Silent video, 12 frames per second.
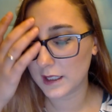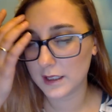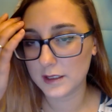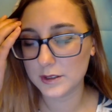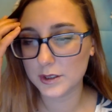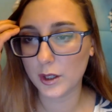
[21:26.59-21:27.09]

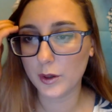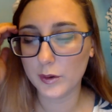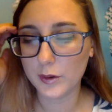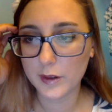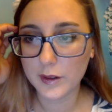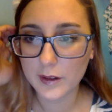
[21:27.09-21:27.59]
so
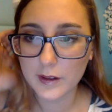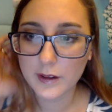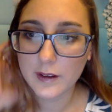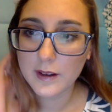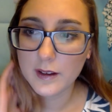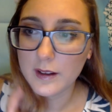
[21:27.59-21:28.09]

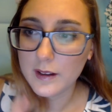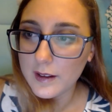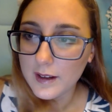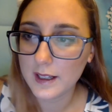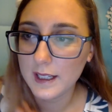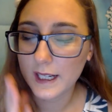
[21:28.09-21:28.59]

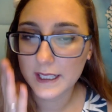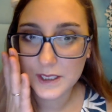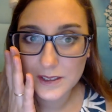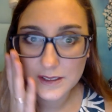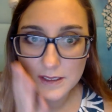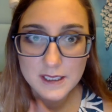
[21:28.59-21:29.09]
I
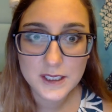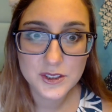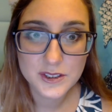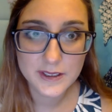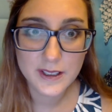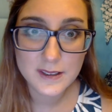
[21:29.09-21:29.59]
don't need to
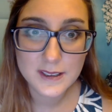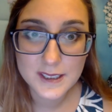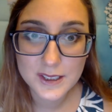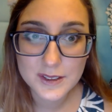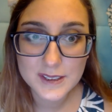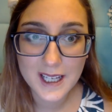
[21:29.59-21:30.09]
stay on the
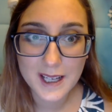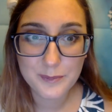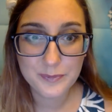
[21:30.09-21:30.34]
Tingles app.